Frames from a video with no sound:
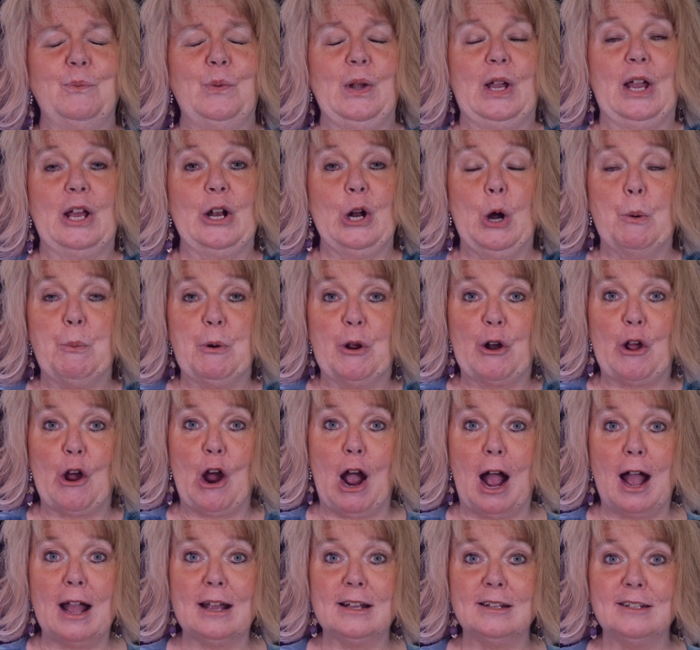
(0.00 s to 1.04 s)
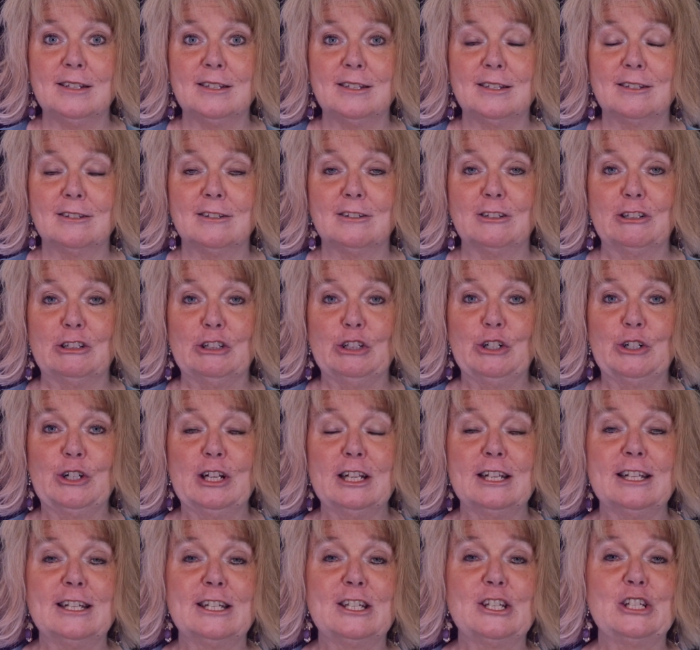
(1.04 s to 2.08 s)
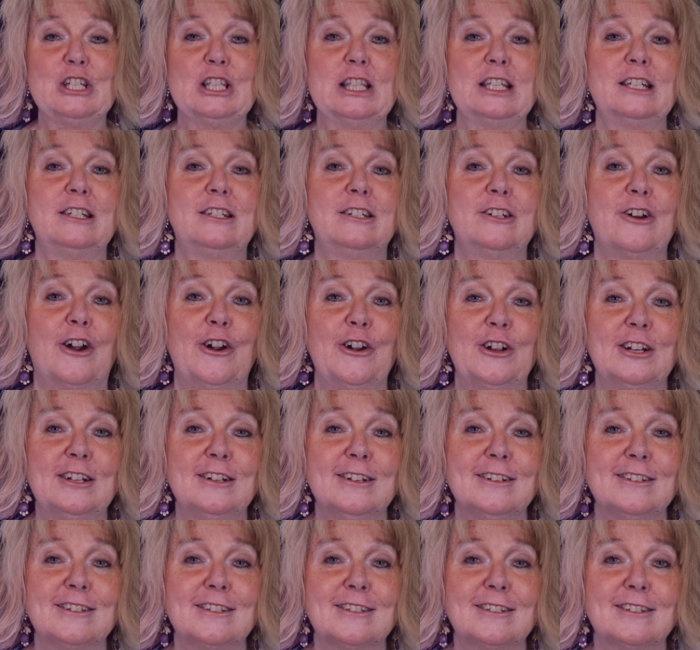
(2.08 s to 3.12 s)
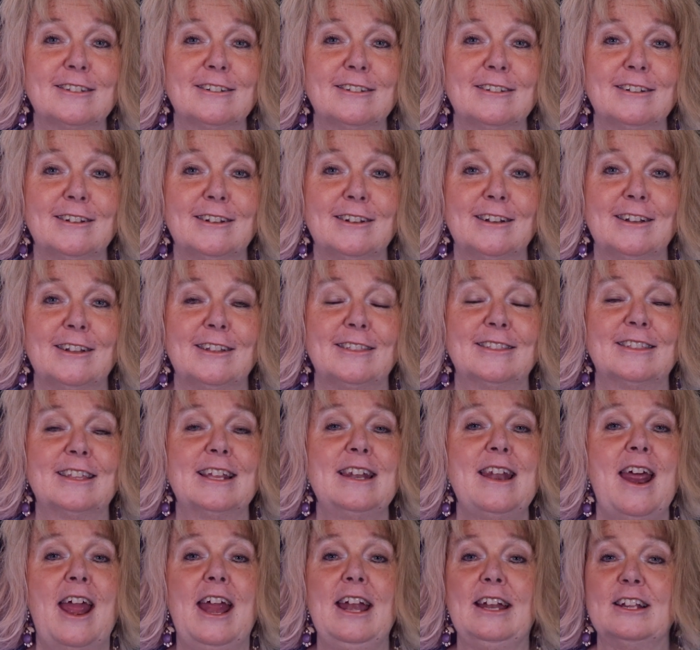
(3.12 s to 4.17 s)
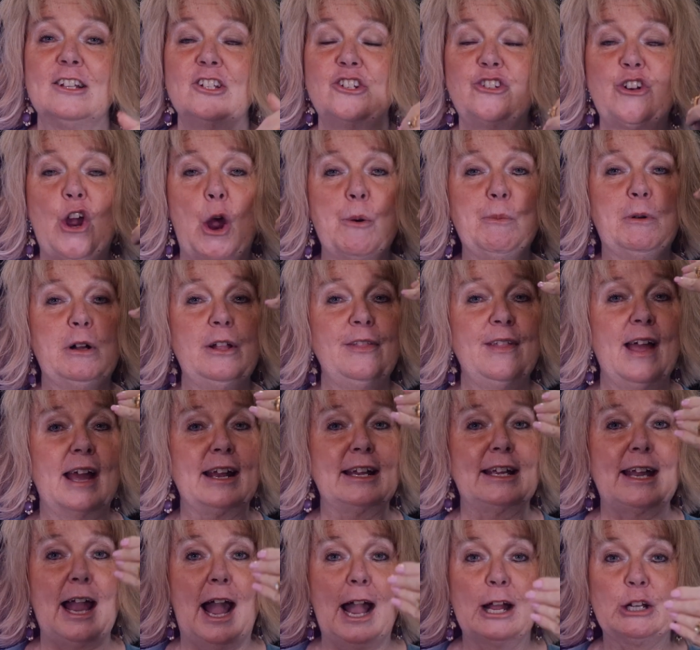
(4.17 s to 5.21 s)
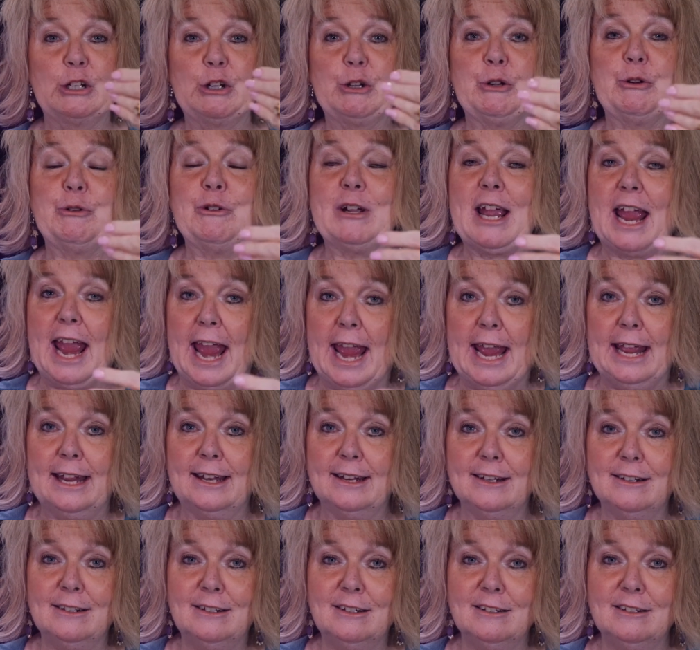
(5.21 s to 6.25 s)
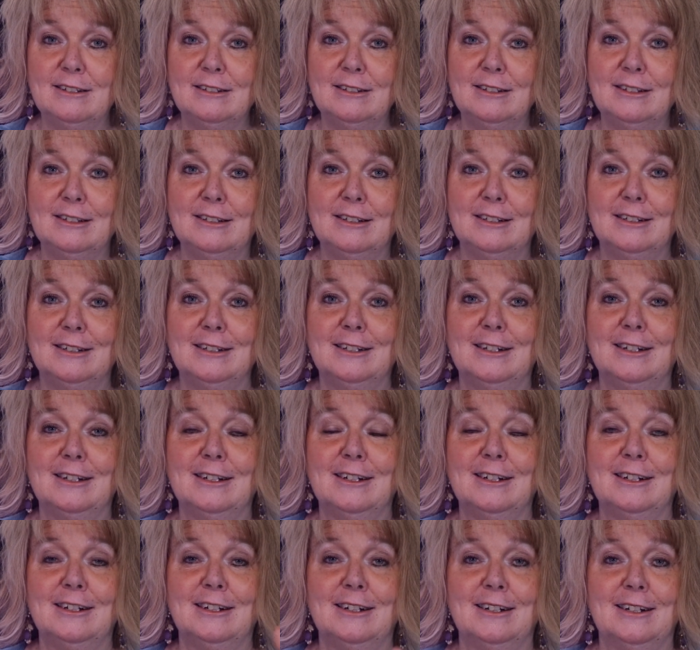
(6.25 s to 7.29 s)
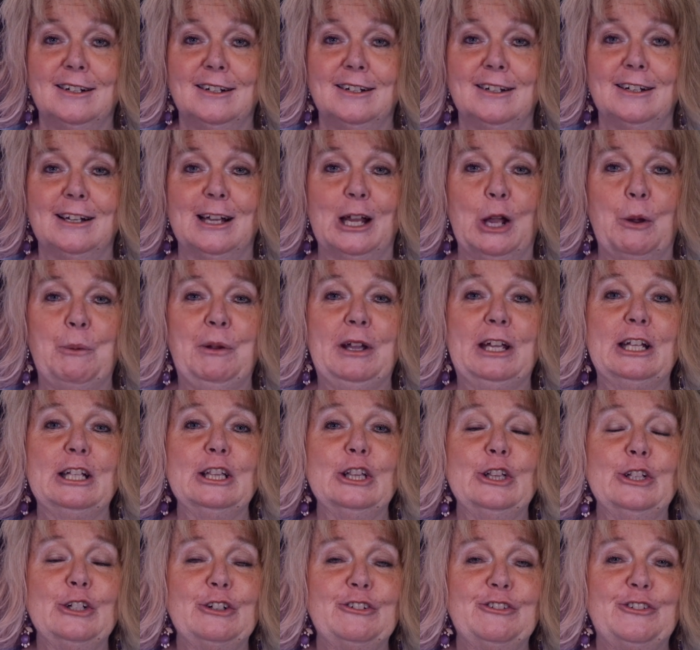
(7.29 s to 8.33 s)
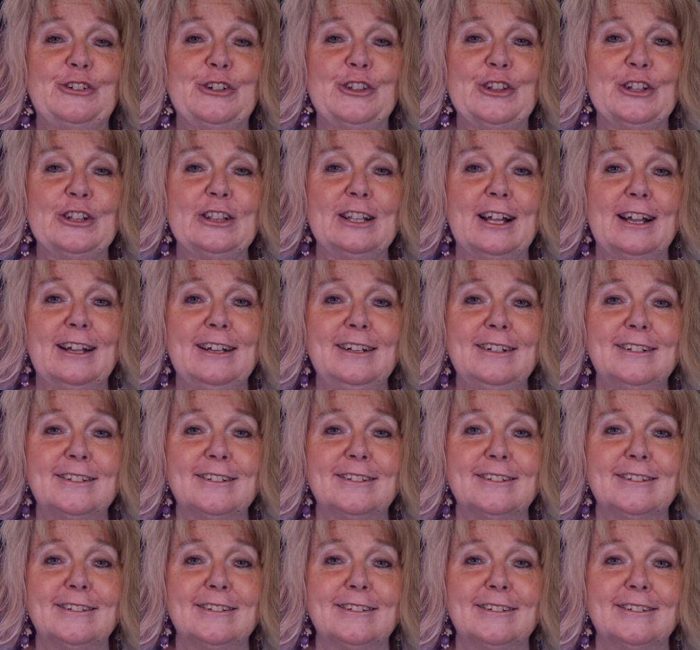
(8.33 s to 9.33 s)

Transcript: we can open our eyes, look into the darkness. The night is normal that God created. And we can look for the light.